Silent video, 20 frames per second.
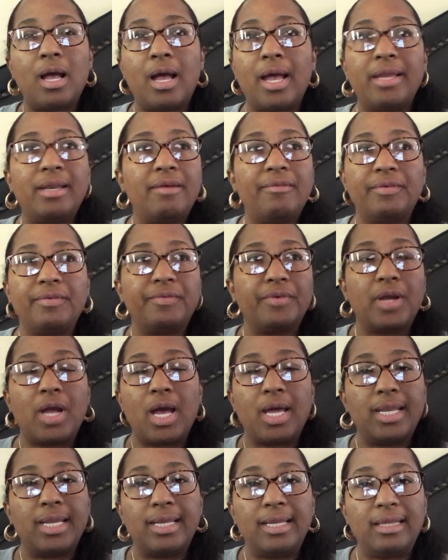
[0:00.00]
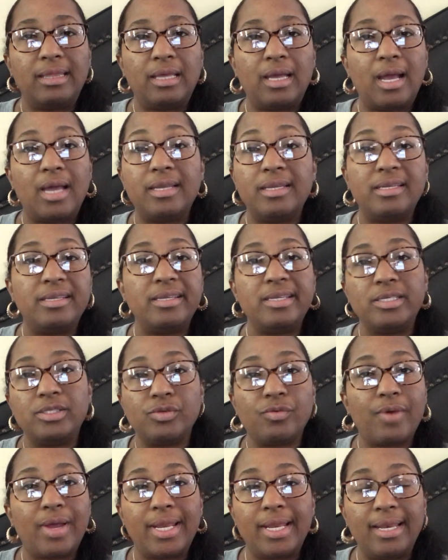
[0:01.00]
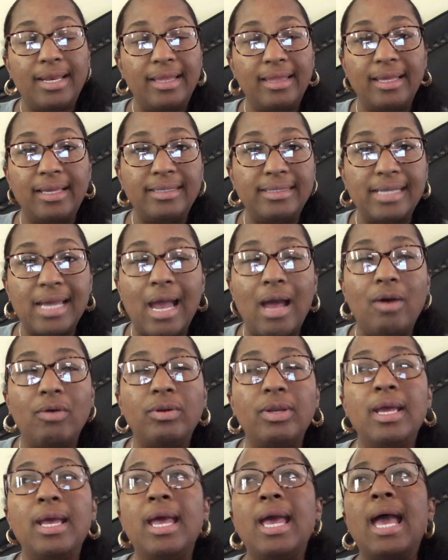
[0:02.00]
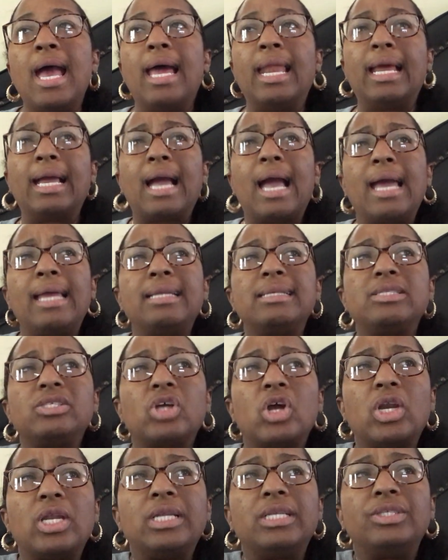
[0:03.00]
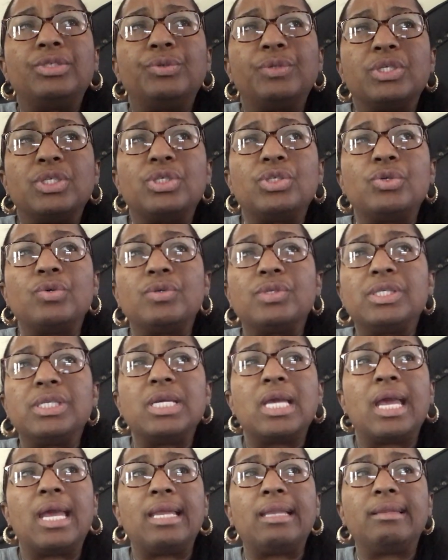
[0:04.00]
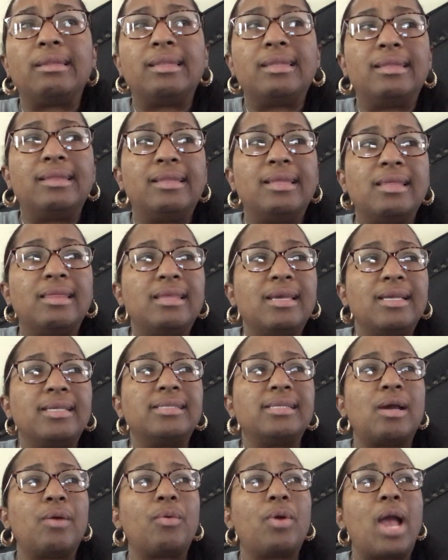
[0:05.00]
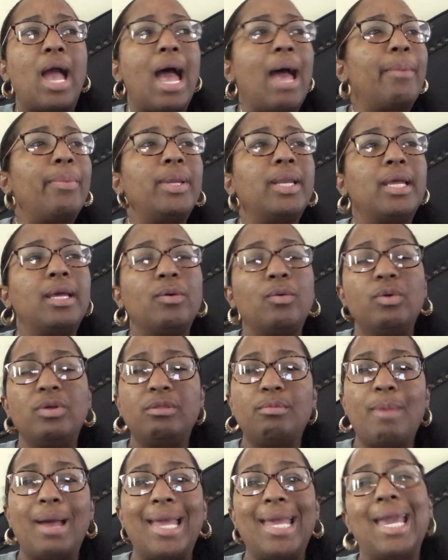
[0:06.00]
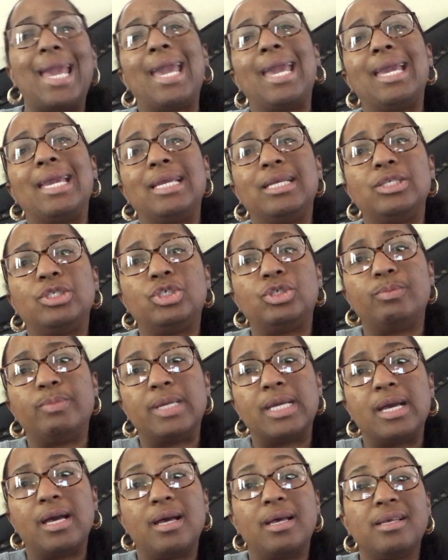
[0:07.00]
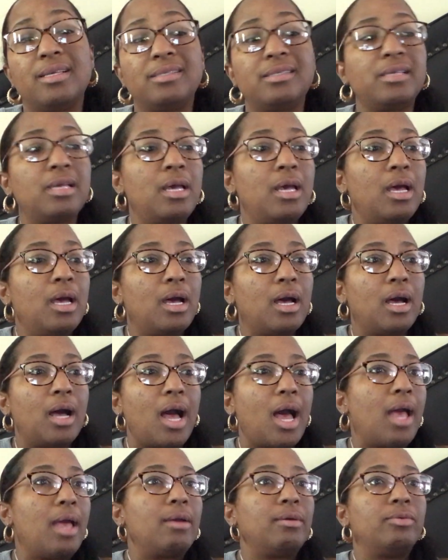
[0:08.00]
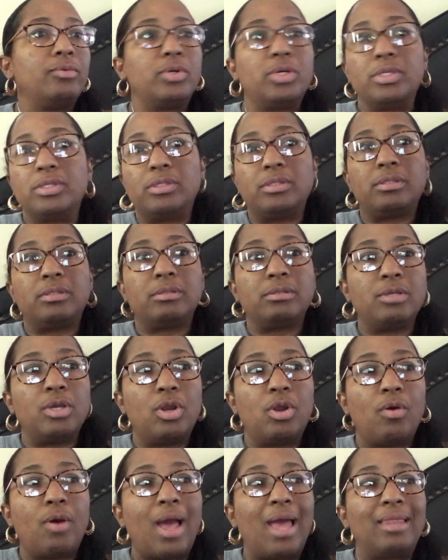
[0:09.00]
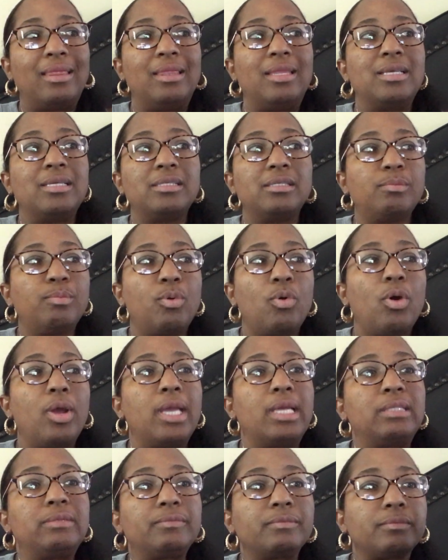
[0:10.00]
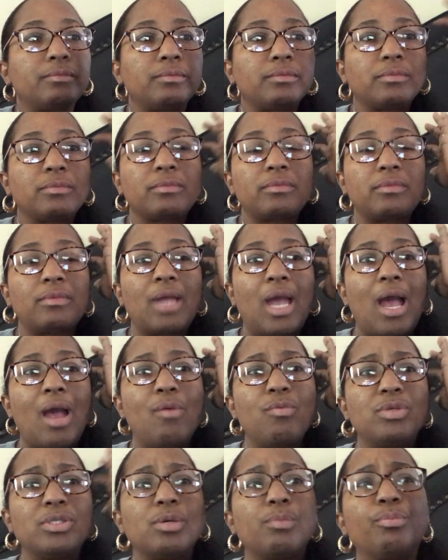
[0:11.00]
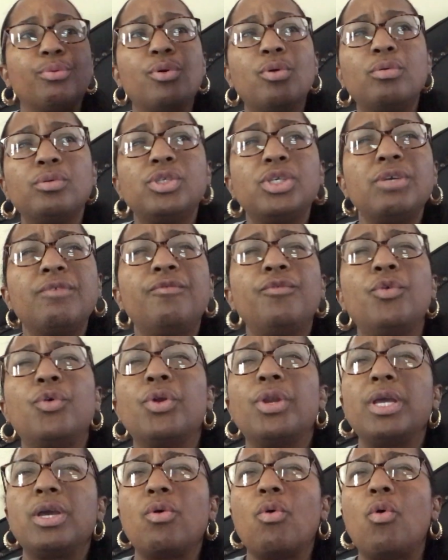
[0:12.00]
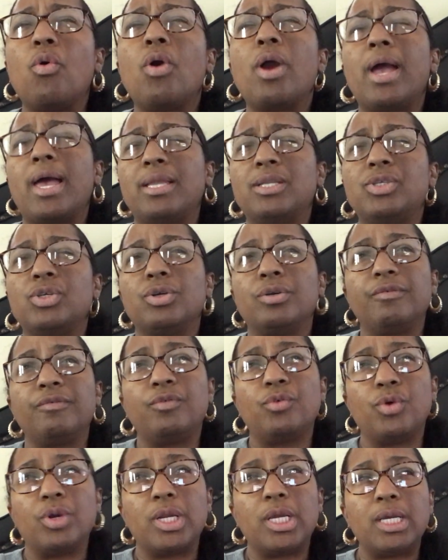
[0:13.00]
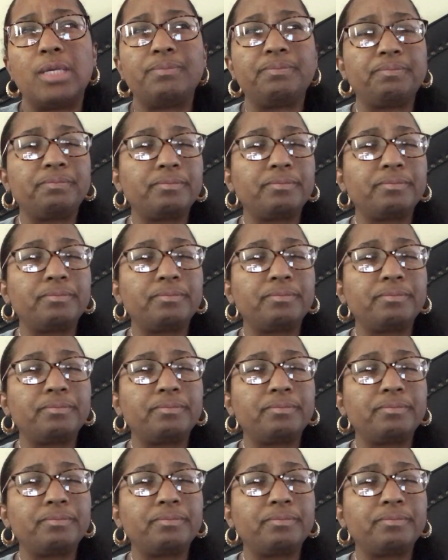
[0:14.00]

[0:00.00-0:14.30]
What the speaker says: I never forgot anything. I didn't need to write anything down. And I kind of started to associate the things that were happening with my age, because I was, at this point, I was approaching 40 or had turned 40,